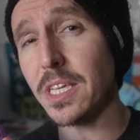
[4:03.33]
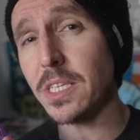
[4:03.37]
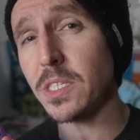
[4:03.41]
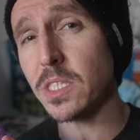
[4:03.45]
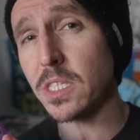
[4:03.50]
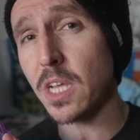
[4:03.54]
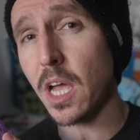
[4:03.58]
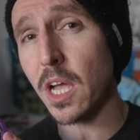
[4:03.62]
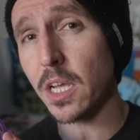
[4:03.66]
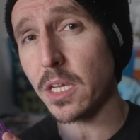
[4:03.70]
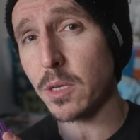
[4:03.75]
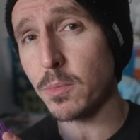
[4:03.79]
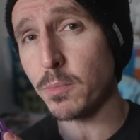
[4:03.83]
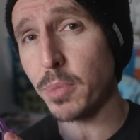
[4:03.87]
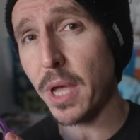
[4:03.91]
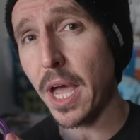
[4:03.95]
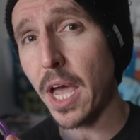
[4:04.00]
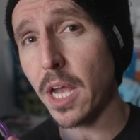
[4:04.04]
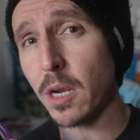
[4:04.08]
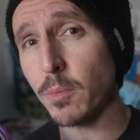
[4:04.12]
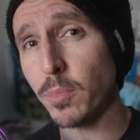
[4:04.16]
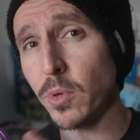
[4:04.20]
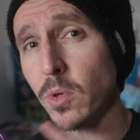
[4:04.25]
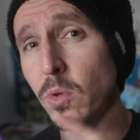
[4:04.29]
is not
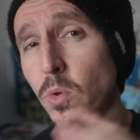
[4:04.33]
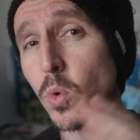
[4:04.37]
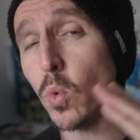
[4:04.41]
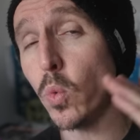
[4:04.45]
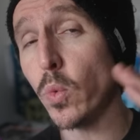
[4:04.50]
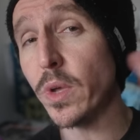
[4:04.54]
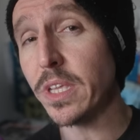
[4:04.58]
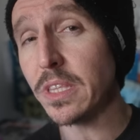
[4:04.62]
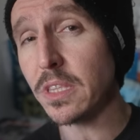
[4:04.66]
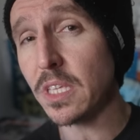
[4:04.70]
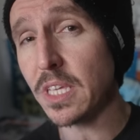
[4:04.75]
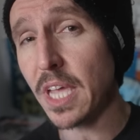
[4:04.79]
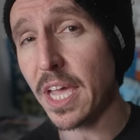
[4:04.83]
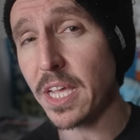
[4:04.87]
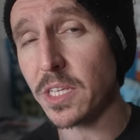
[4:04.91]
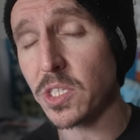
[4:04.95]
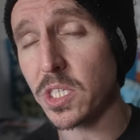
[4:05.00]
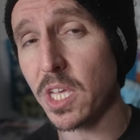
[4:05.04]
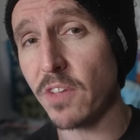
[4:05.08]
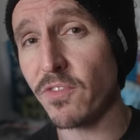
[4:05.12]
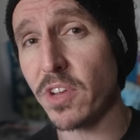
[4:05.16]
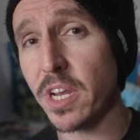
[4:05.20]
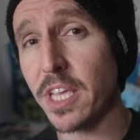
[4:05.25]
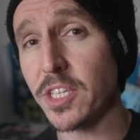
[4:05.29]
compatible with the
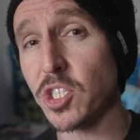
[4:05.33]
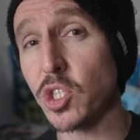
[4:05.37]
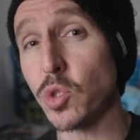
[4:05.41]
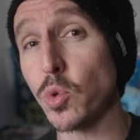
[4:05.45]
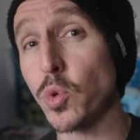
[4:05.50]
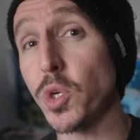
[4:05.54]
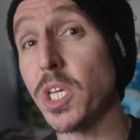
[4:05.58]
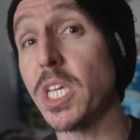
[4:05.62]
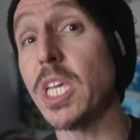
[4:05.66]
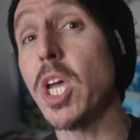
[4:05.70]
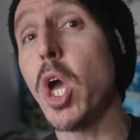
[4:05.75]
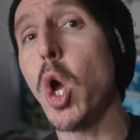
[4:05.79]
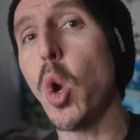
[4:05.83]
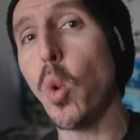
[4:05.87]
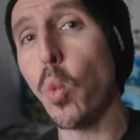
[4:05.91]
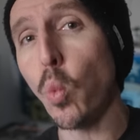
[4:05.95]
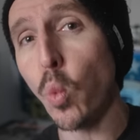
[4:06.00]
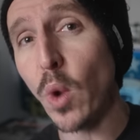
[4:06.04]
A7S3